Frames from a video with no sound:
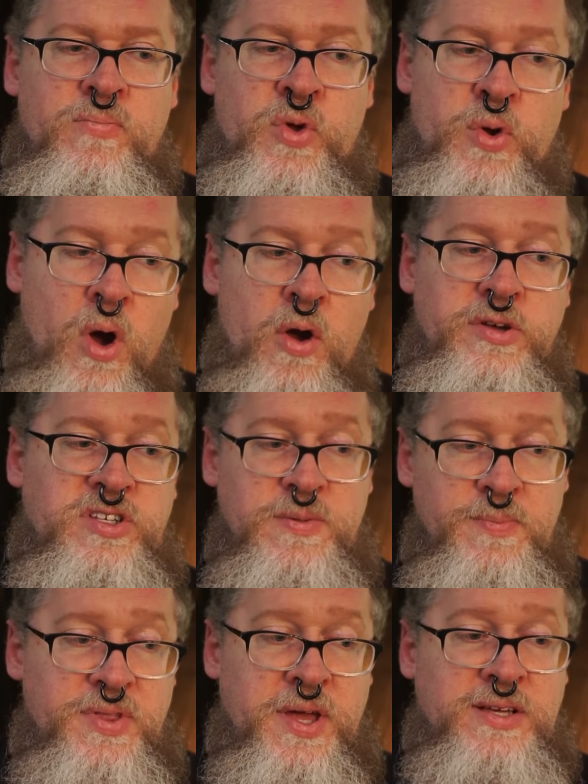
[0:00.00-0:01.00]
there are
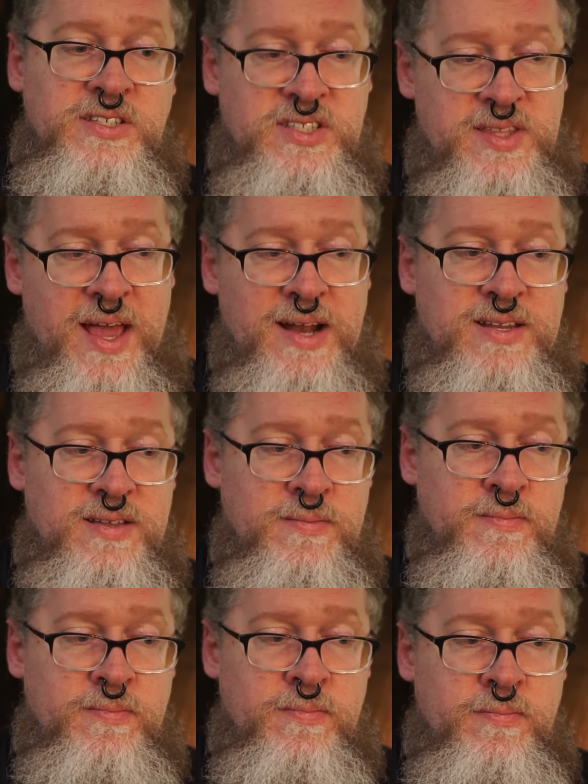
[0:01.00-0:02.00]
some things that
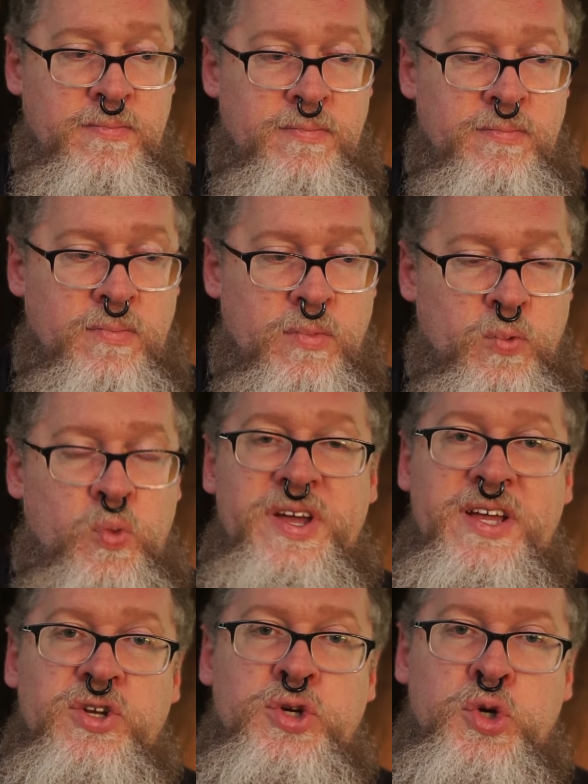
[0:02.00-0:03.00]

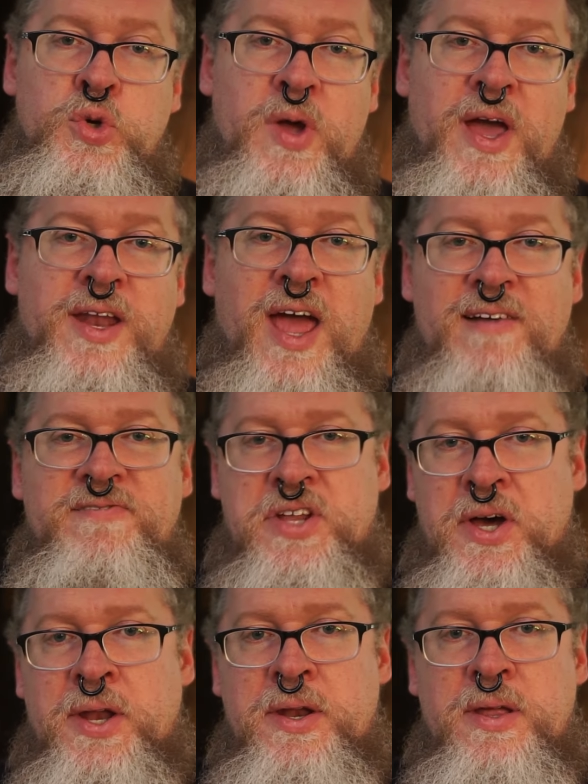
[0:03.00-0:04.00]
we do and have
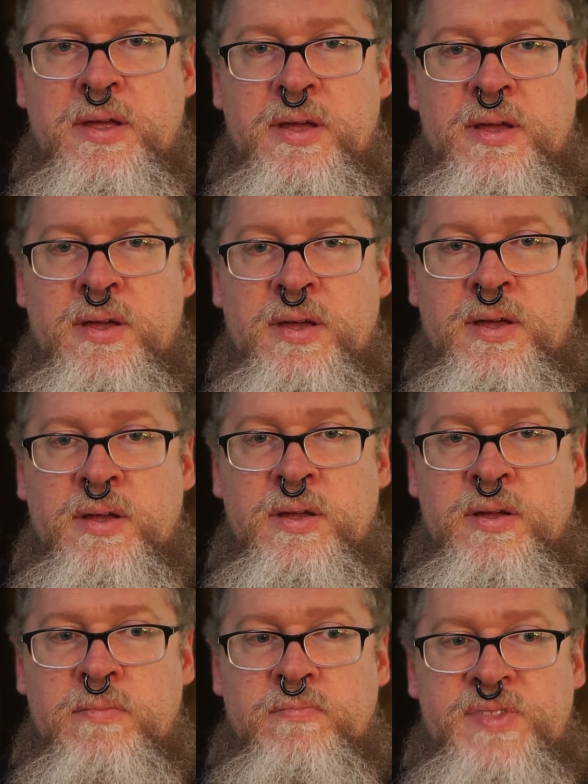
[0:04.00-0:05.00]
done
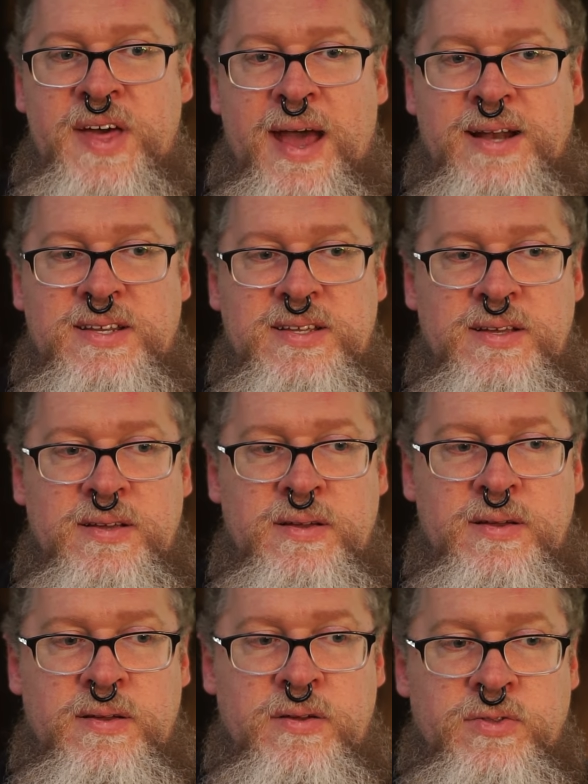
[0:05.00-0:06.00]
that
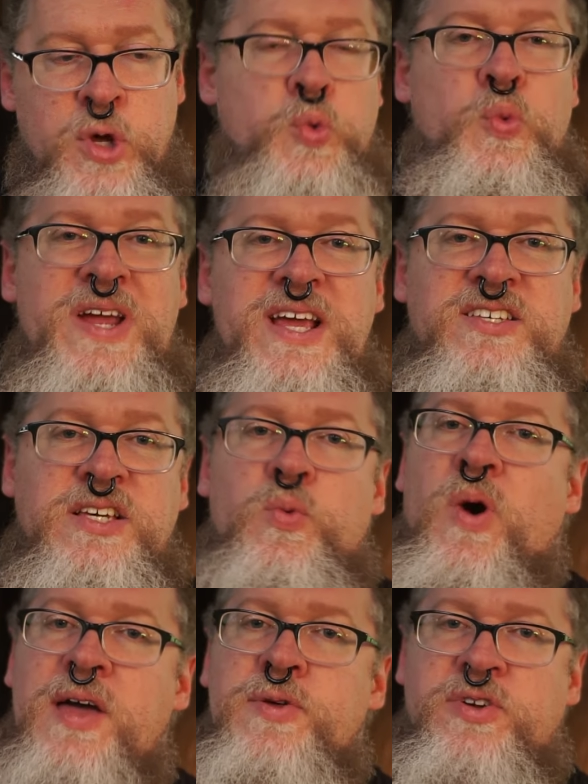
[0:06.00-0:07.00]
the reason
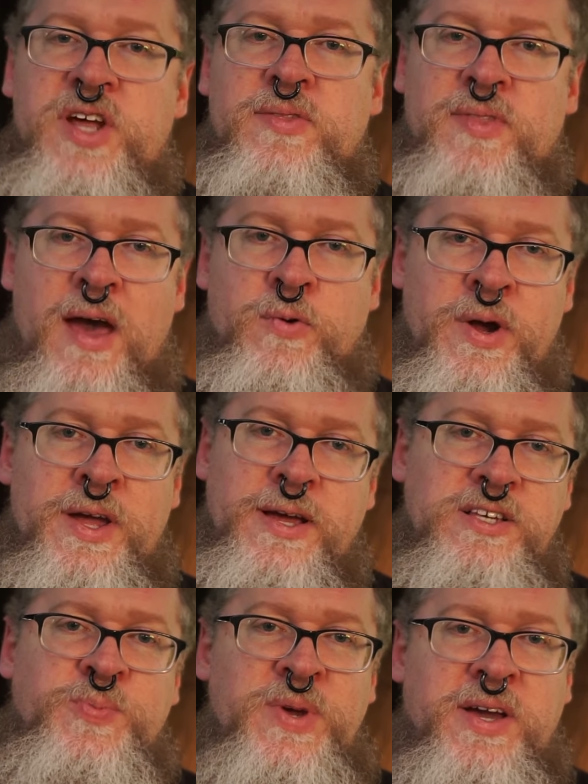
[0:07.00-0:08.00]
why they're done that way
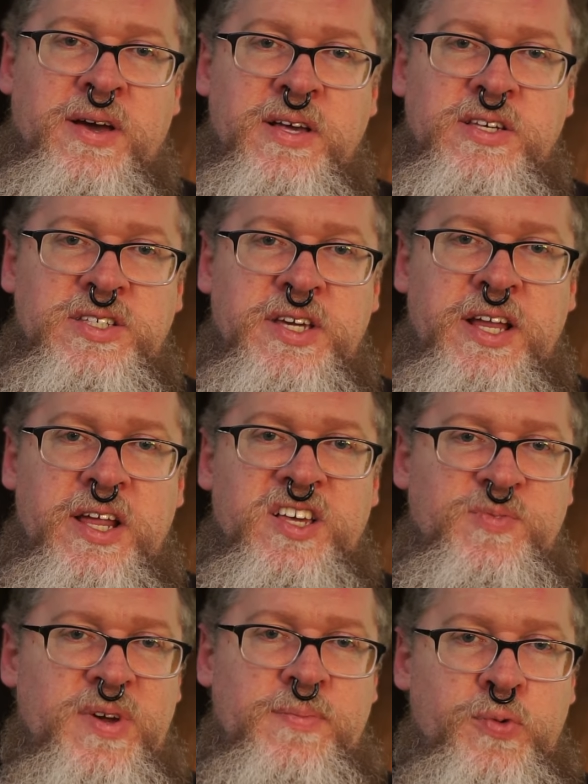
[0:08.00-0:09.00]
is because it
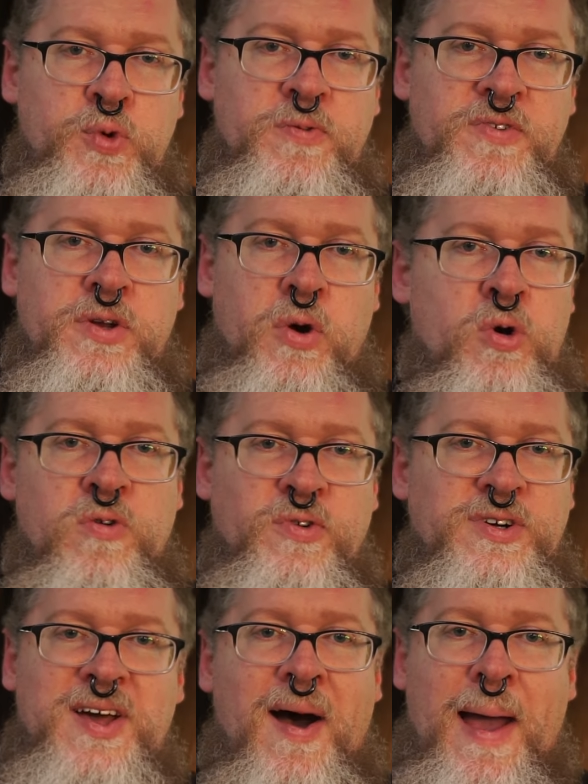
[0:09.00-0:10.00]
has been proven
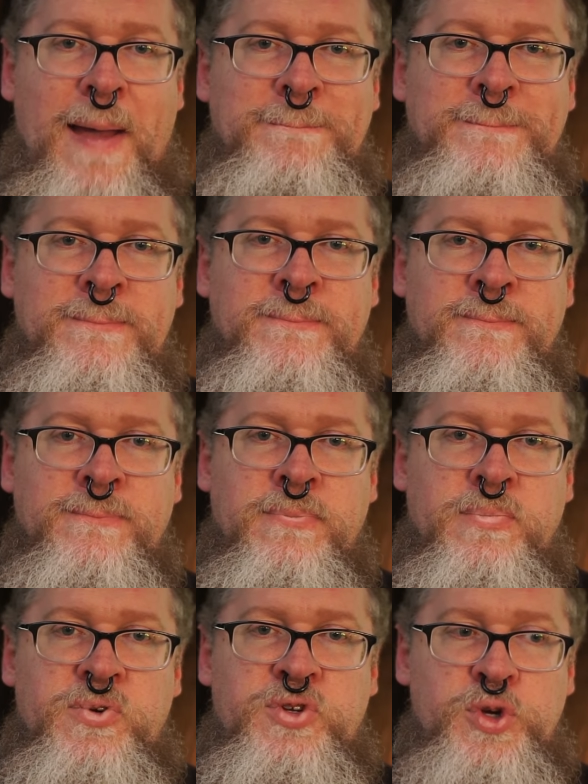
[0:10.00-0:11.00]
over time
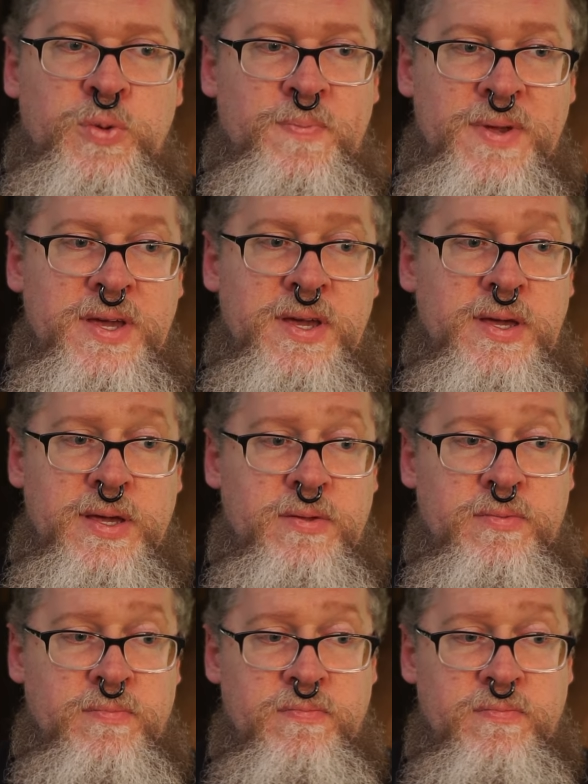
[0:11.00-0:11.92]
to be